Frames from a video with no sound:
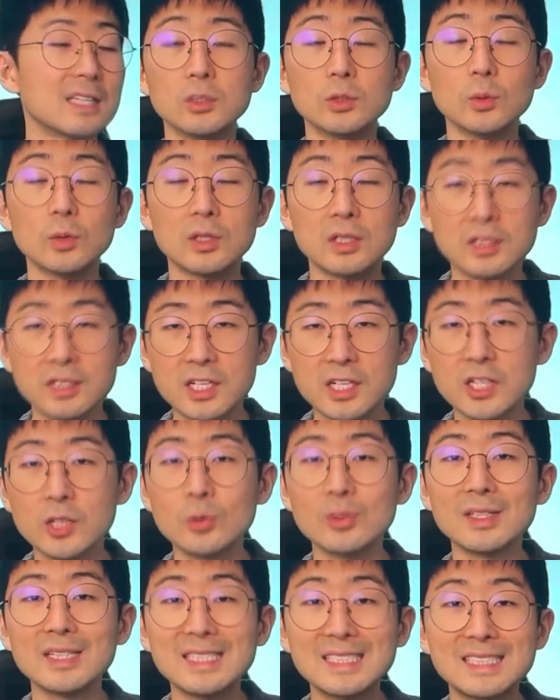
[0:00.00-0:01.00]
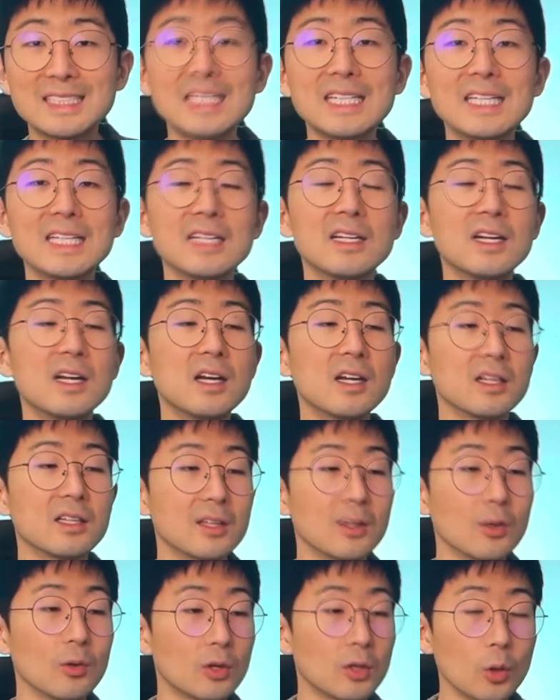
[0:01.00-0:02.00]
You will continually see
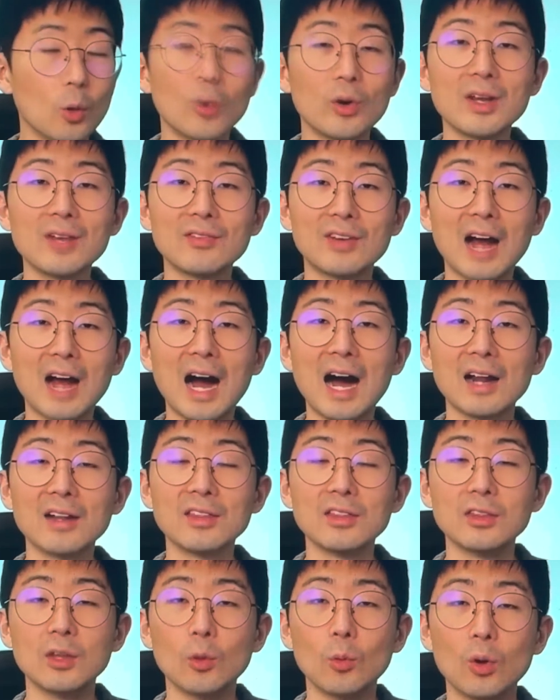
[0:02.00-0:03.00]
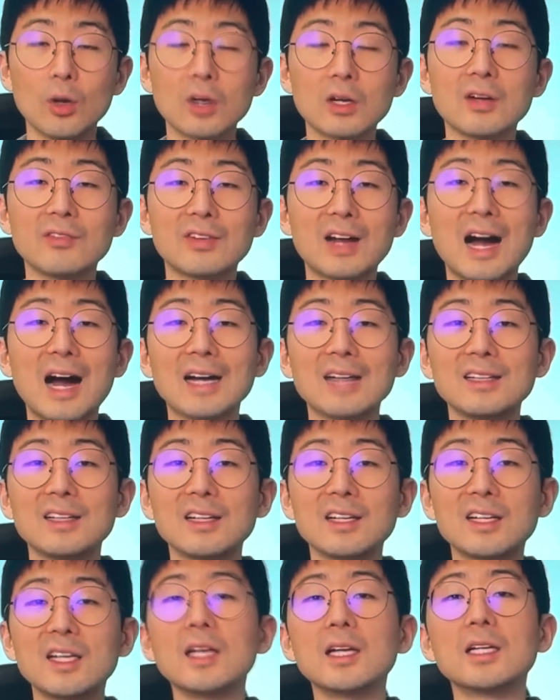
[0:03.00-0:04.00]
the glory of God, the work of God, the
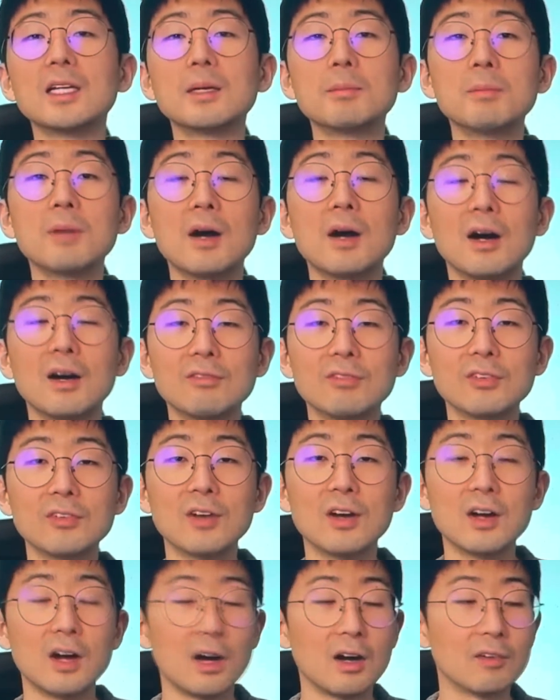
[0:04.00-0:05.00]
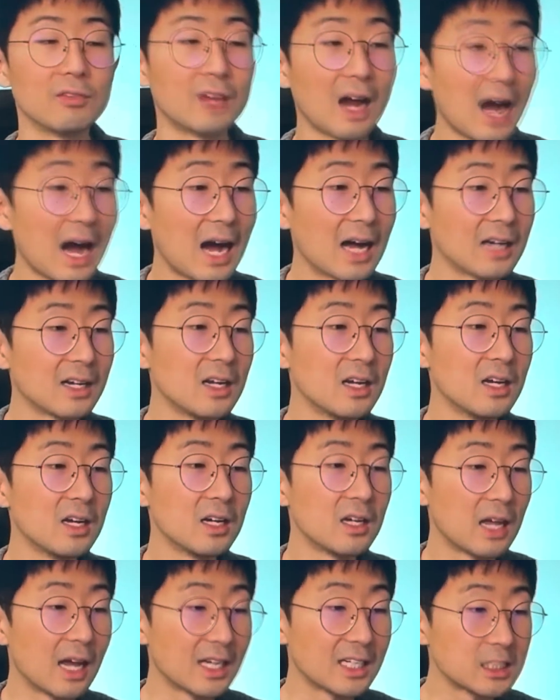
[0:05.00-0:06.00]
kingdom of, of God
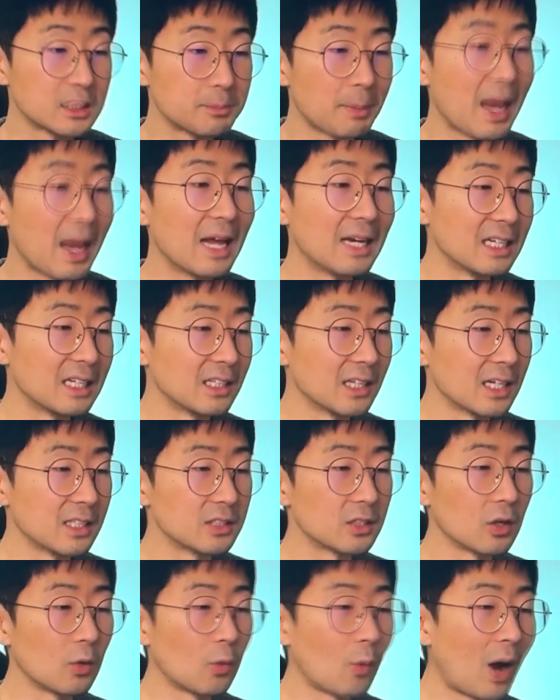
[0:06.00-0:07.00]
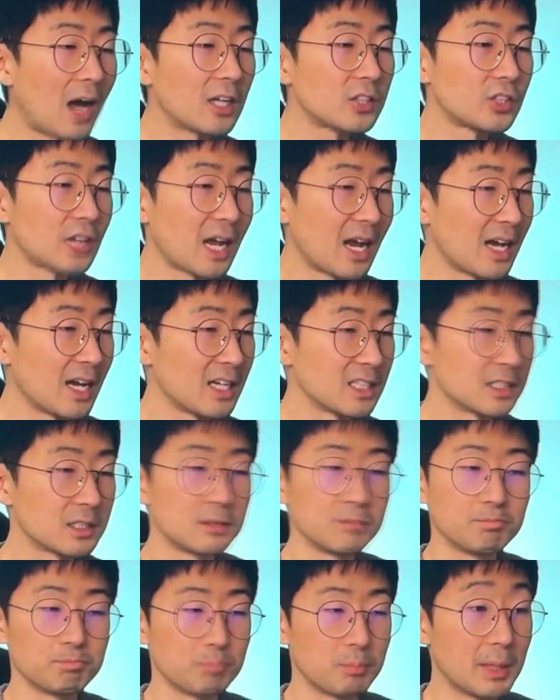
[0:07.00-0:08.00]
expanding. And so watch as
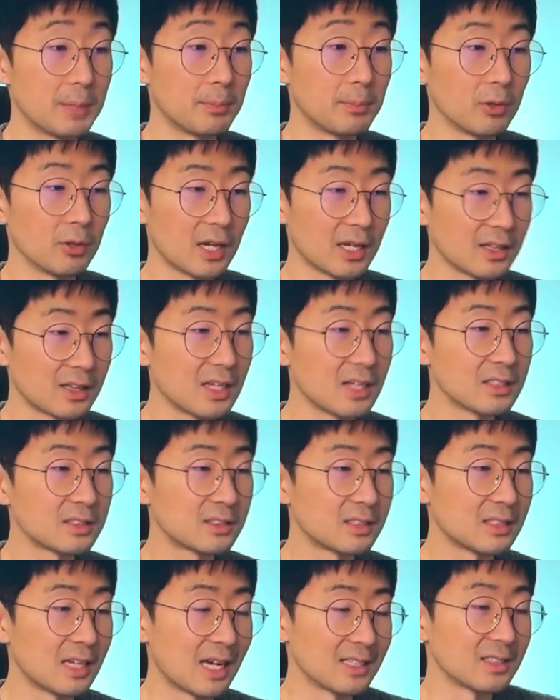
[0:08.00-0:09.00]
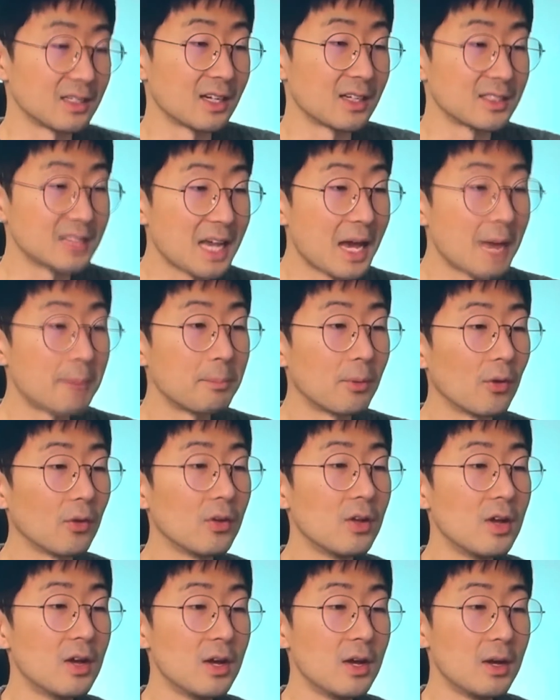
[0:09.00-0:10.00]
people like this as an
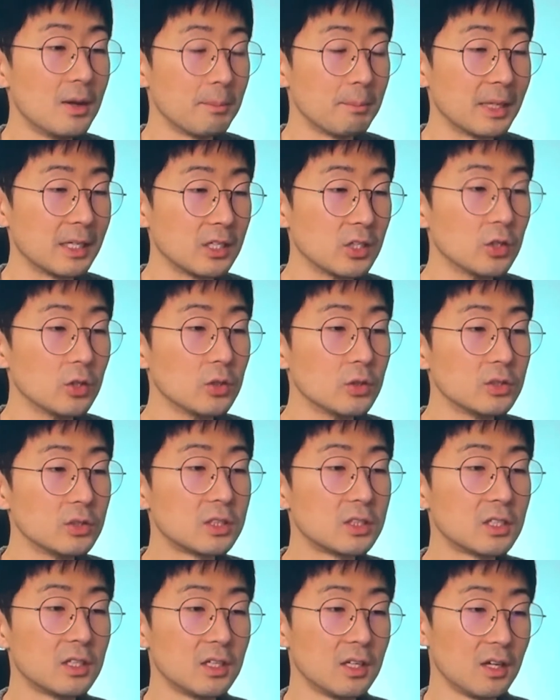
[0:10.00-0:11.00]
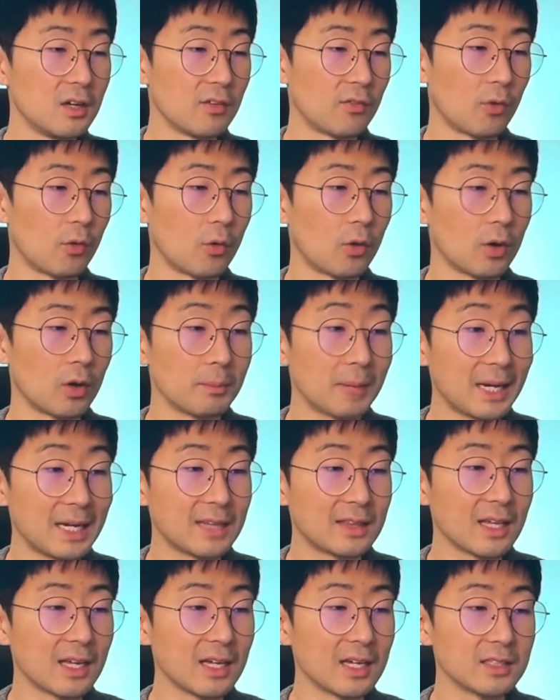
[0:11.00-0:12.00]
example being used for many
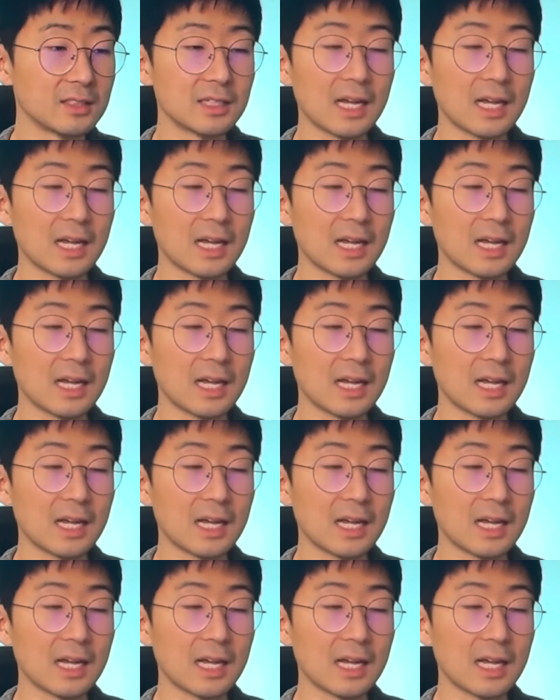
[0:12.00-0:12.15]
things.